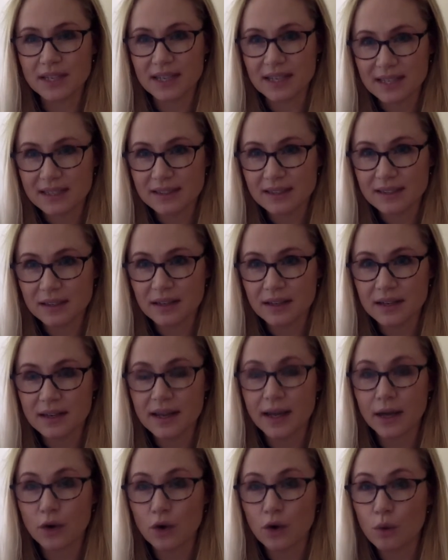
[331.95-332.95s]
easily
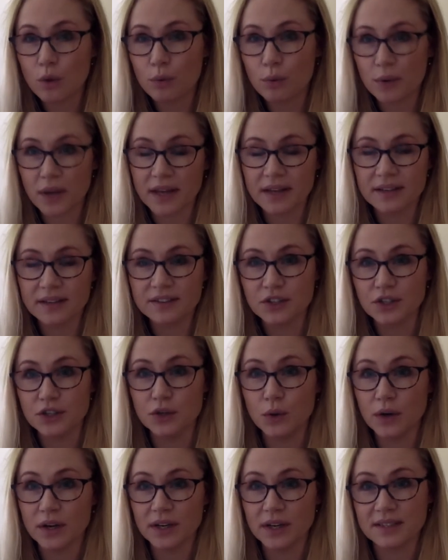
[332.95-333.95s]
incorporate into
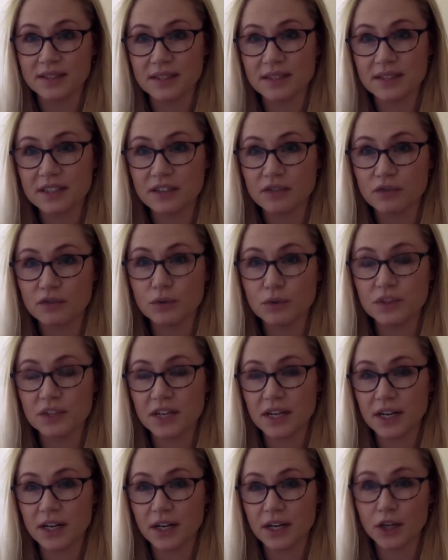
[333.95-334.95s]
your existing
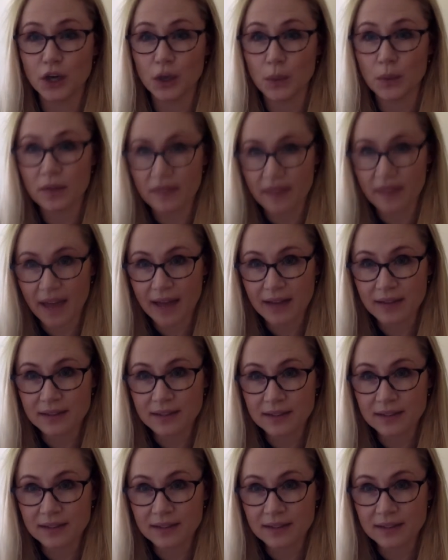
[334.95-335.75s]
routine and go with that.